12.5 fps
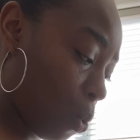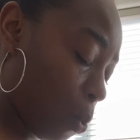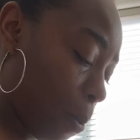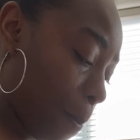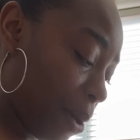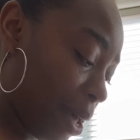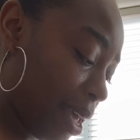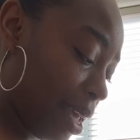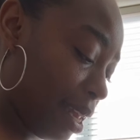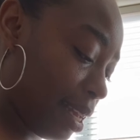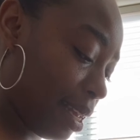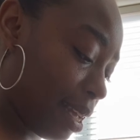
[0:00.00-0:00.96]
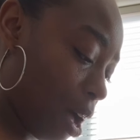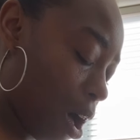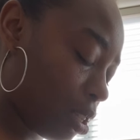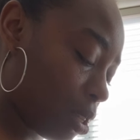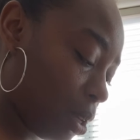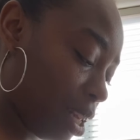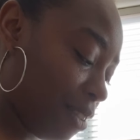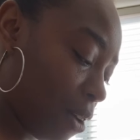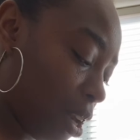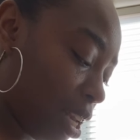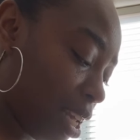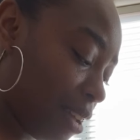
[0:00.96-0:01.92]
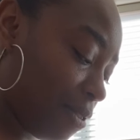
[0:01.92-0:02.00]
But also leave
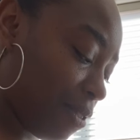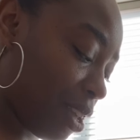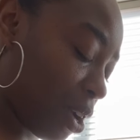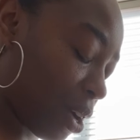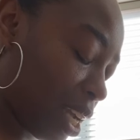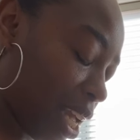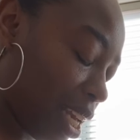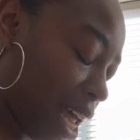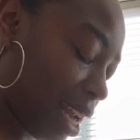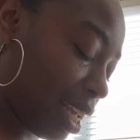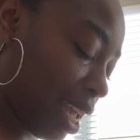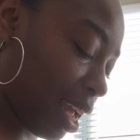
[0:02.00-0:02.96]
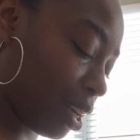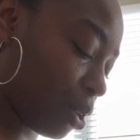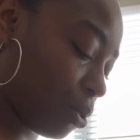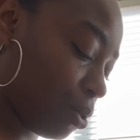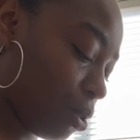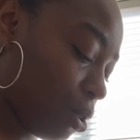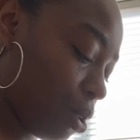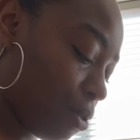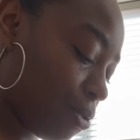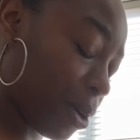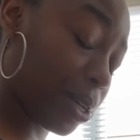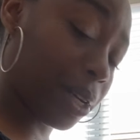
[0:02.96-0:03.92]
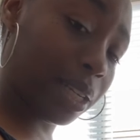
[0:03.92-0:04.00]
leave your light a candle for your